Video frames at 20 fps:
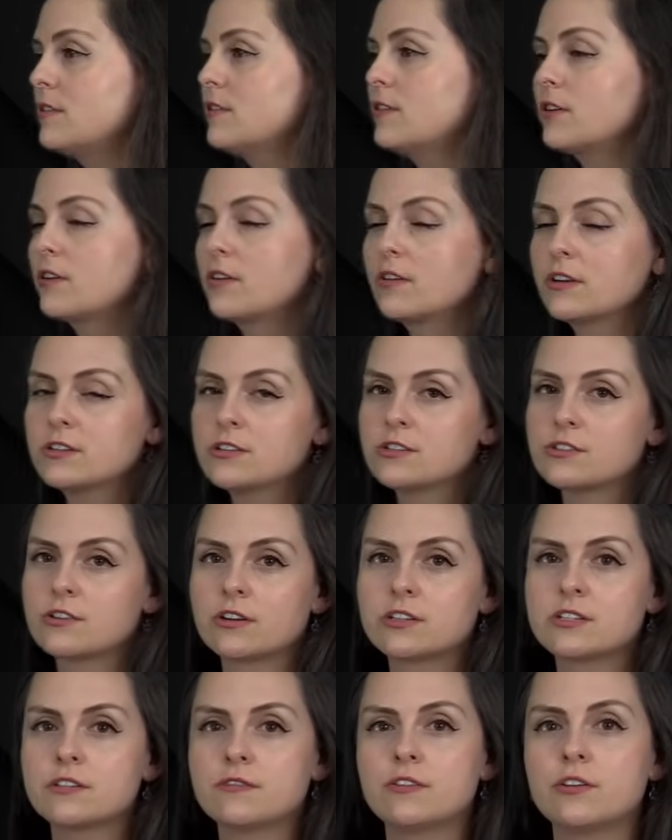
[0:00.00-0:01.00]
they're going to
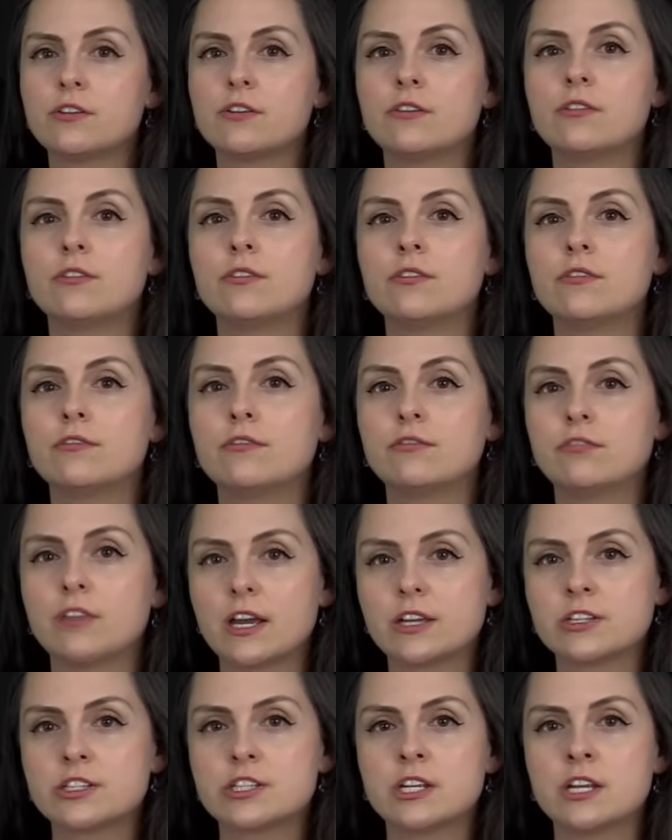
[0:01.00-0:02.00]
start to feel
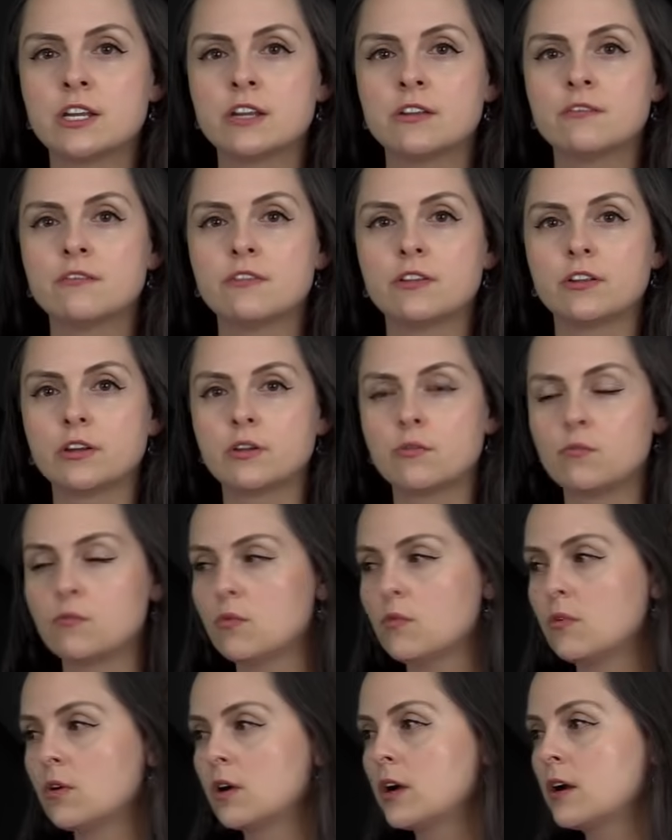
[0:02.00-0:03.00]
flushing, feeling
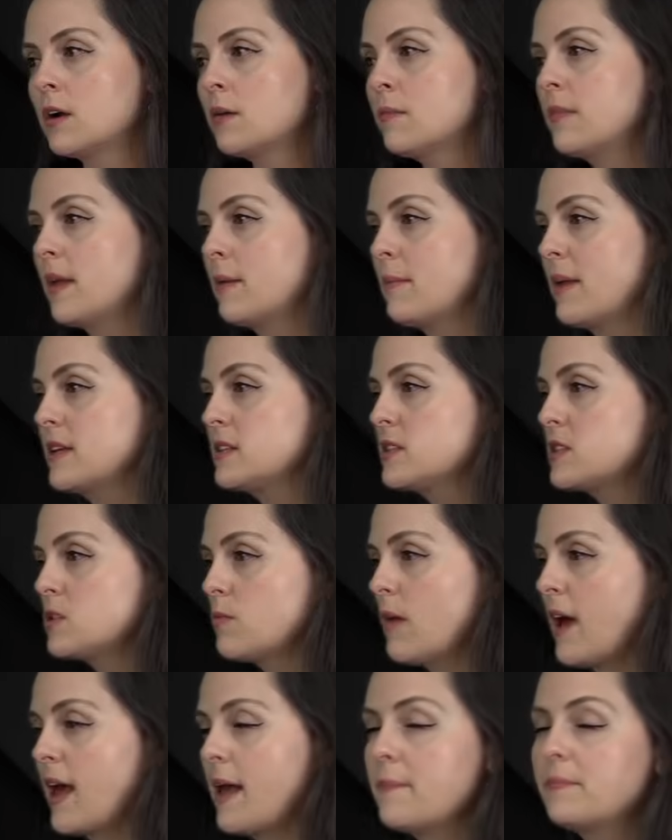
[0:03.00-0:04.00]
warm, they may
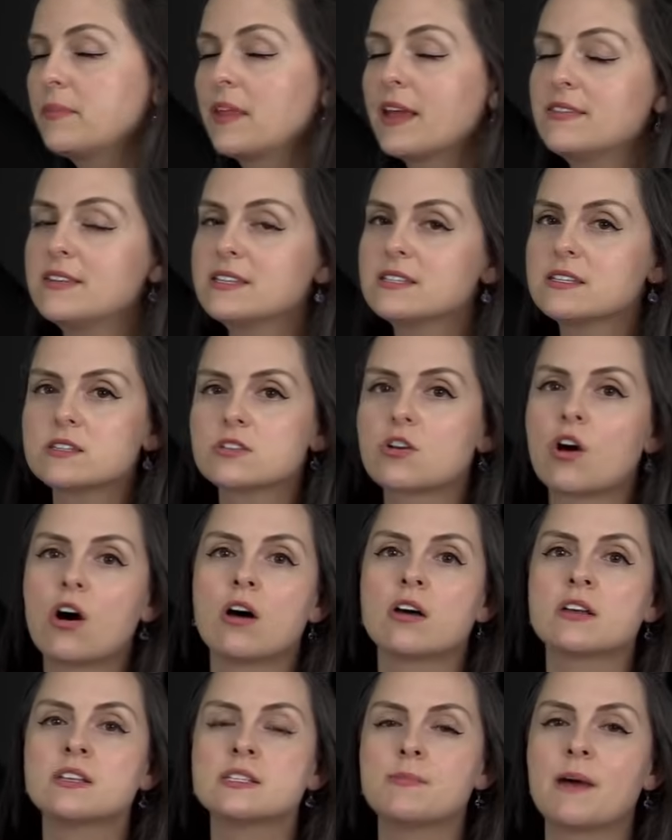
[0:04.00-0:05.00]
sweat. And this is
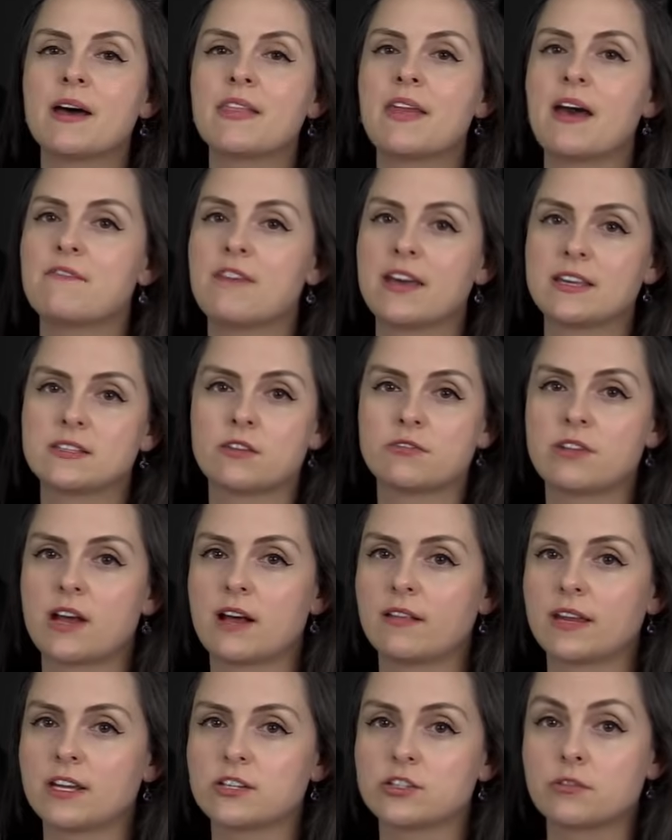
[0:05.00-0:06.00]
caused by that
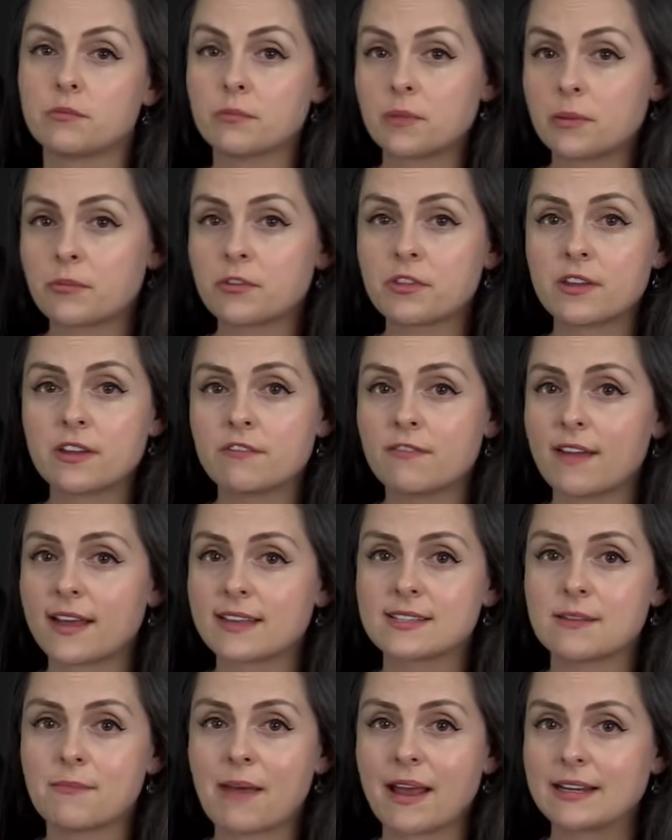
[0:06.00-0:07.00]
vasodilation. Remember the
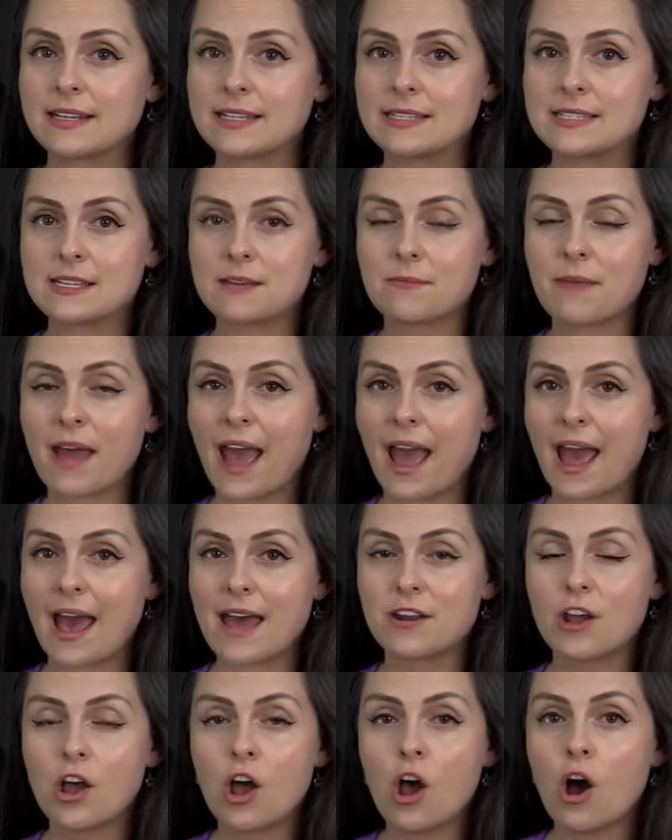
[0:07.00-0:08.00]
effects that magnesium
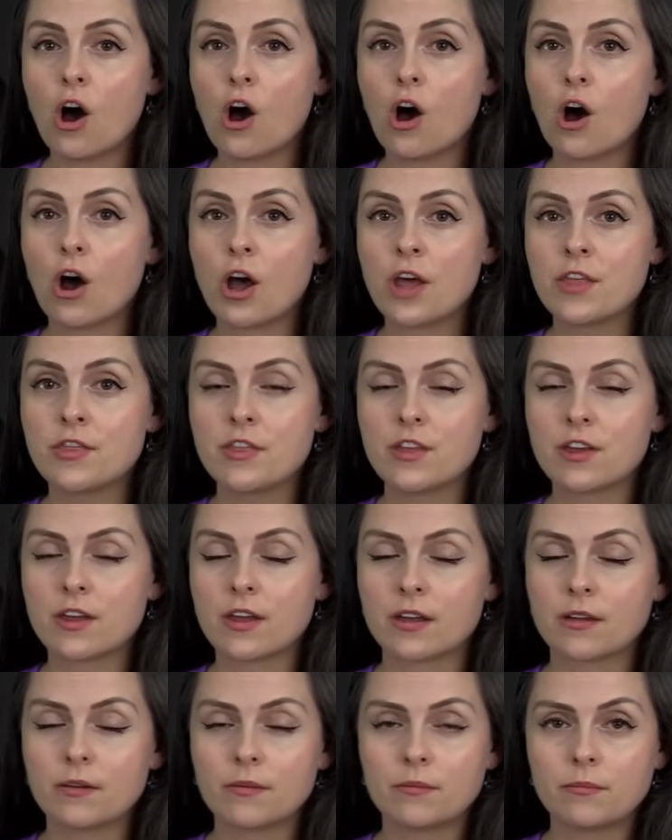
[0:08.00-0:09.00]
had on
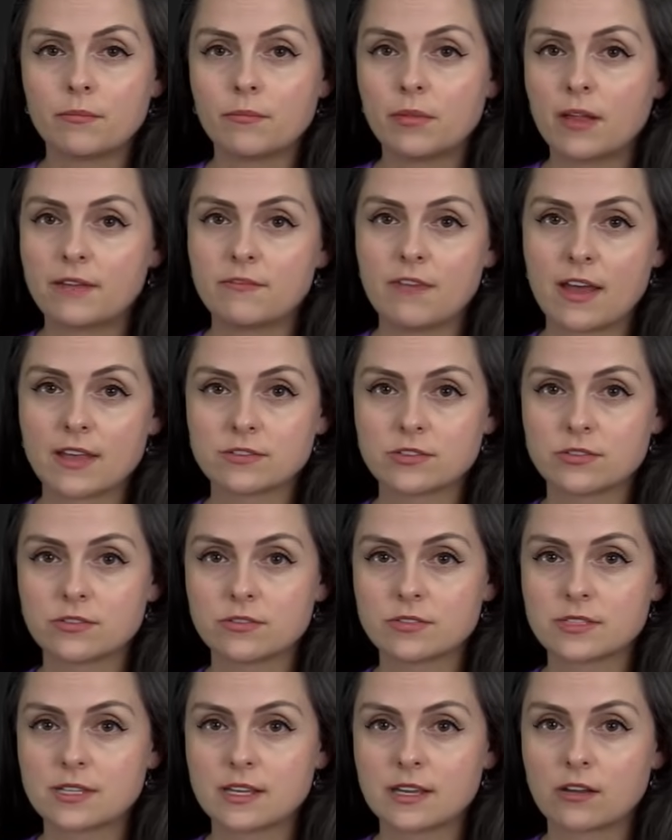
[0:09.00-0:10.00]
the blood
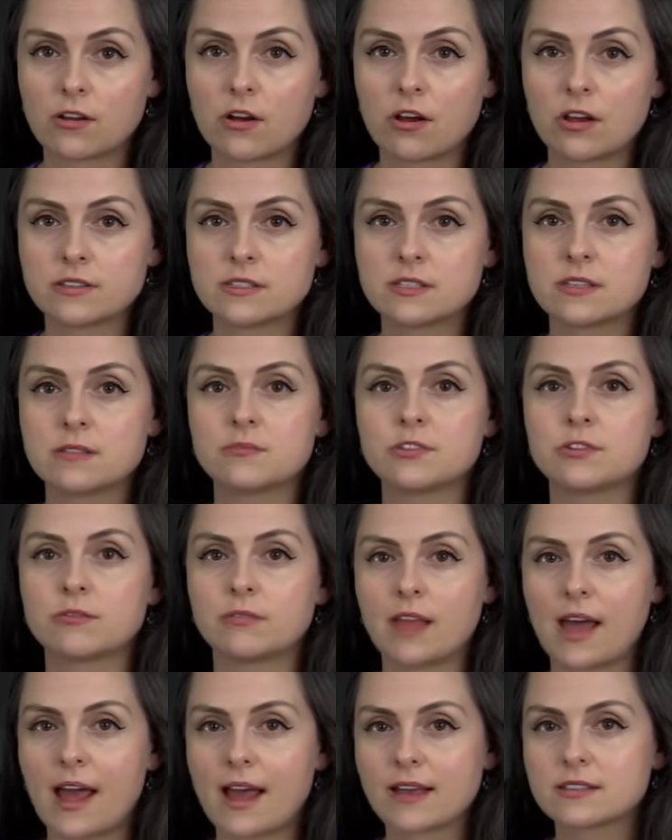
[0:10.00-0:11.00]
vessels. It caused them to
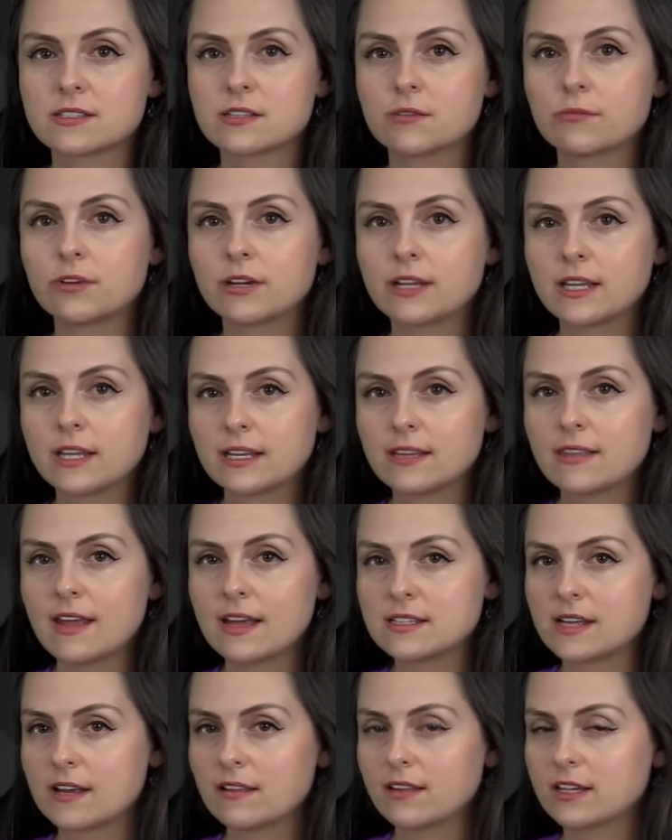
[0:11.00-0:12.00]
relax. So we're getting
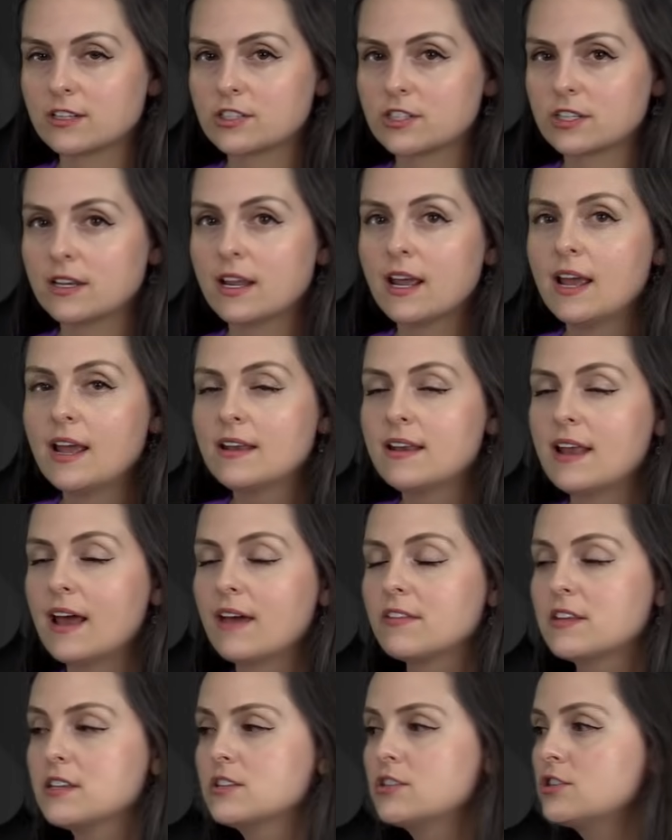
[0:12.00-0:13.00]
that dilation.
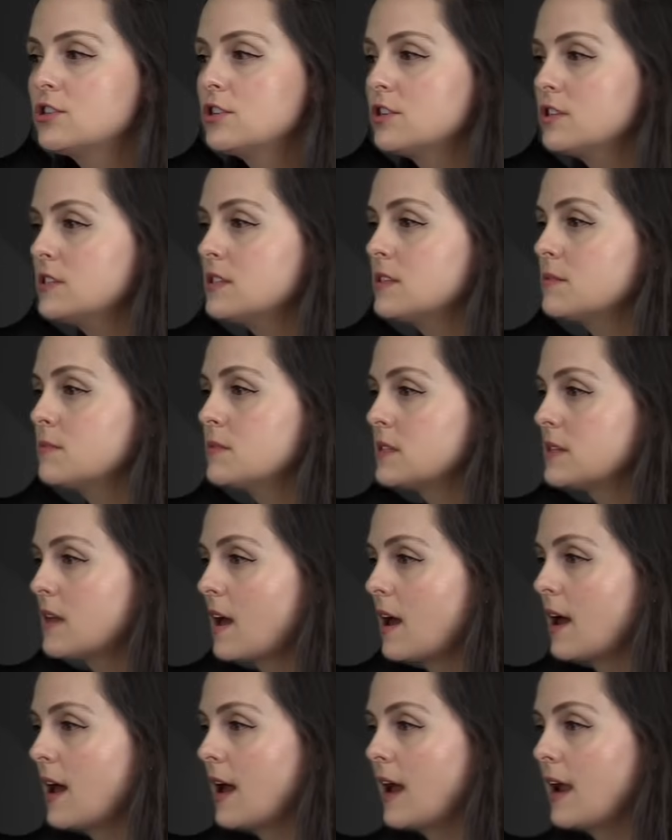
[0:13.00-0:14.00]
Now this should
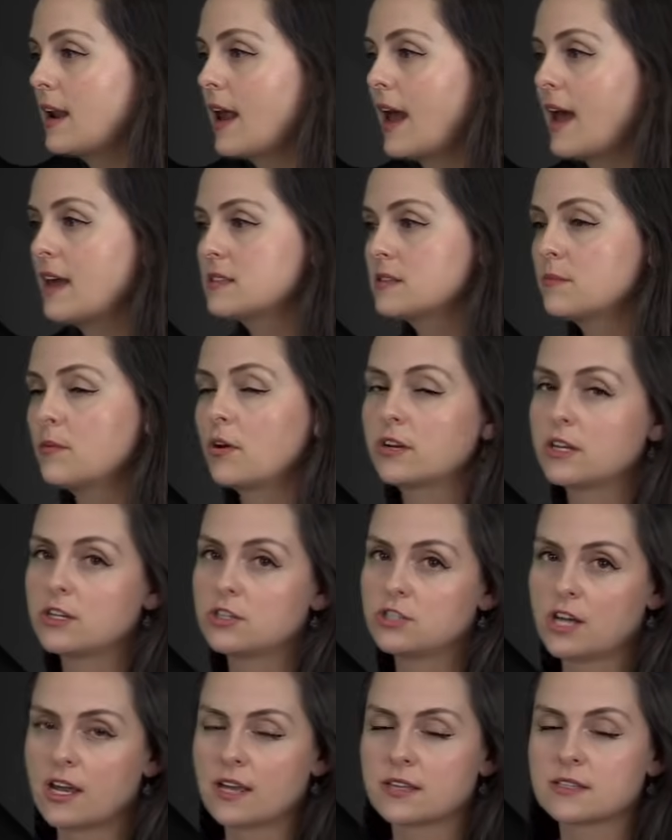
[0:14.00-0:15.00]
subside as the body
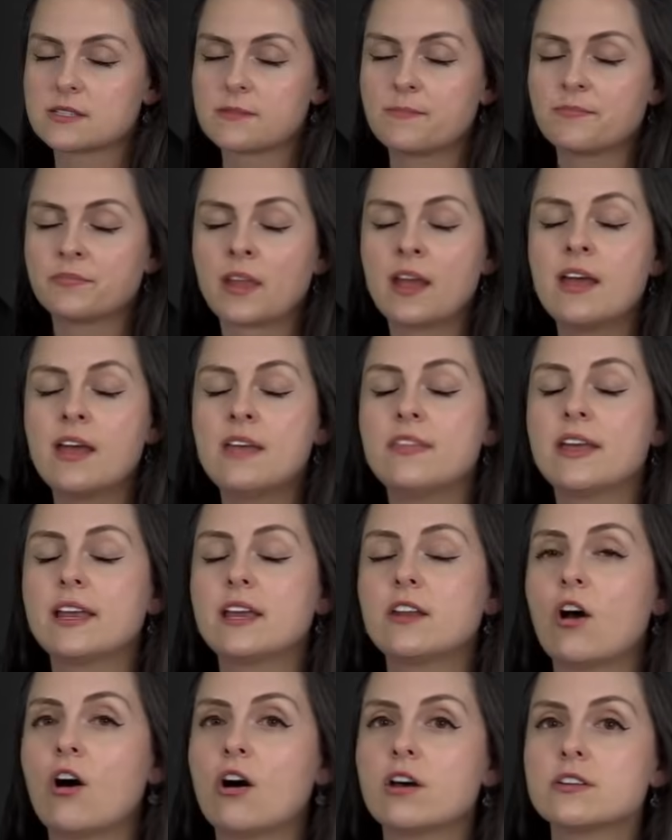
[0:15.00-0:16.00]
adjusts. They
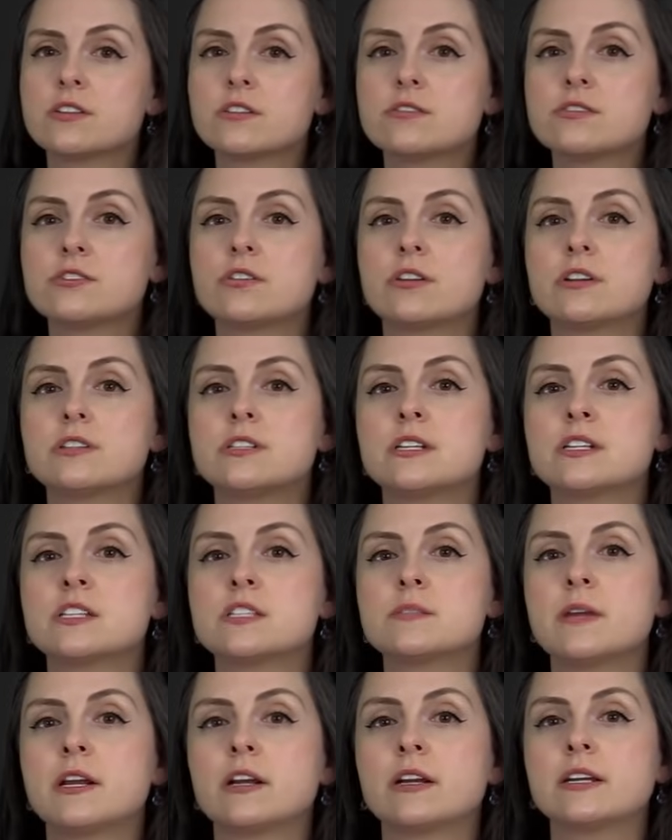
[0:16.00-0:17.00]
can also start to
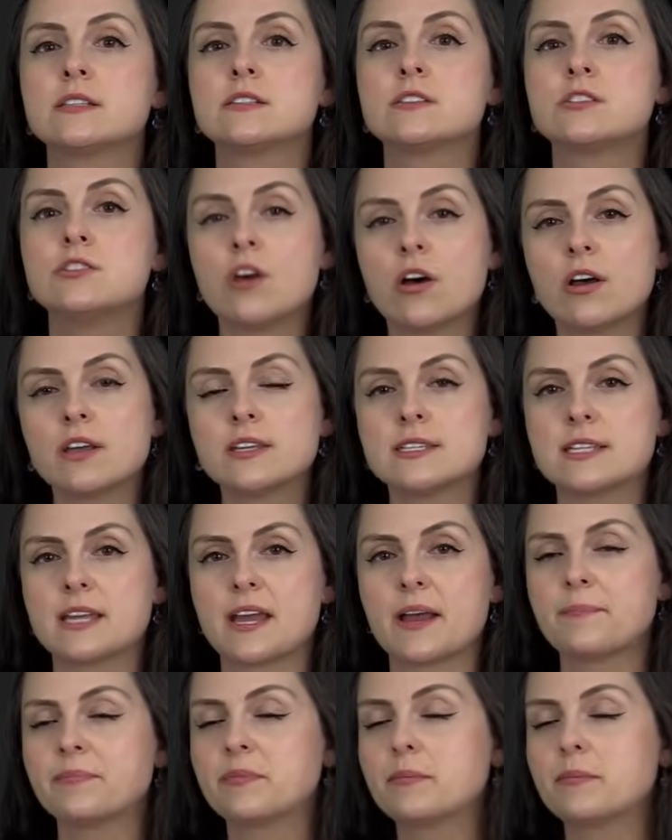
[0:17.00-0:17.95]
experience nausea